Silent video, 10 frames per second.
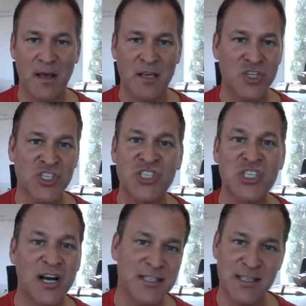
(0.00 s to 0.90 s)
It
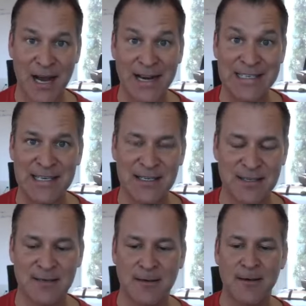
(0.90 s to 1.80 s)
just does not
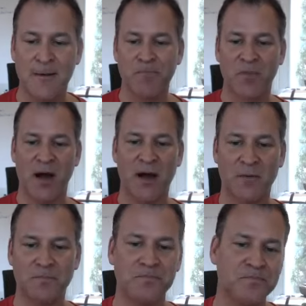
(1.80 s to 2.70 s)
exist.
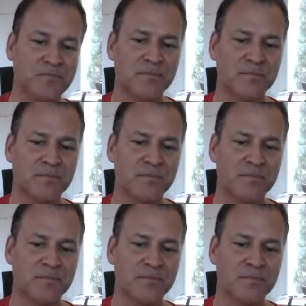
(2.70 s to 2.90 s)
So